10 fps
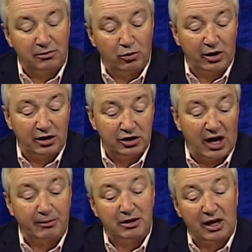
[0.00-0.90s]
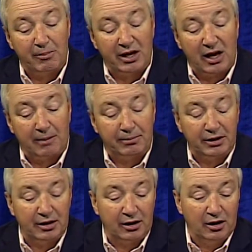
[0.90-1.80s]
uh, a job that they may not
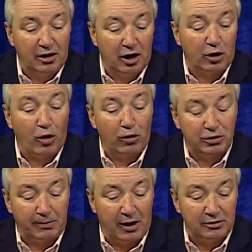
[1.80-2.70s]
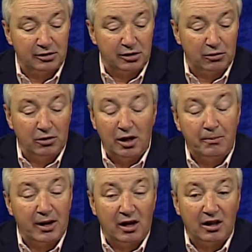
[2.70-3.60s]
be uh, uh, called upon to do.
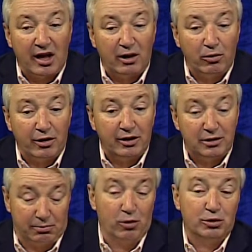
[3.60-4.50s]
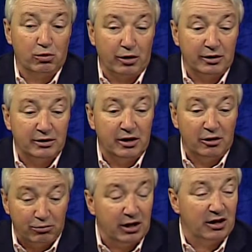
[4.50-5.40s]
But a lot of workers, most workers,
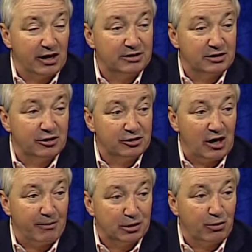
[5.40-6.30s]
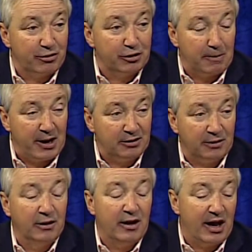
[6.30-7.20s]
realize that their job is weather dependent, mm
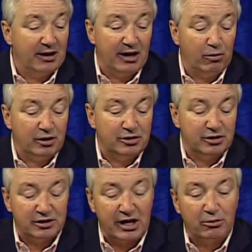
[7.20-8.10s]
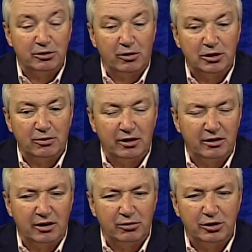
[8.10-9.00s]
-hmm. and mm-hmm. it wasn't just that. It was also uh,
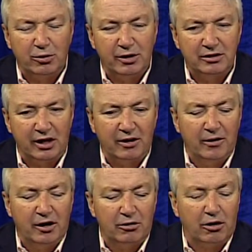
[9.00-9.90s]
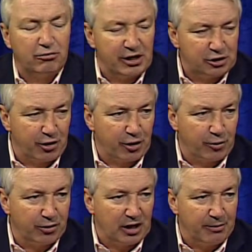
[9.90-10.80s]
there were stories like a restaurant
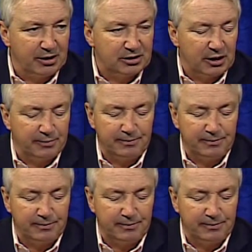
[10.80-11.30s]
owner came in and said,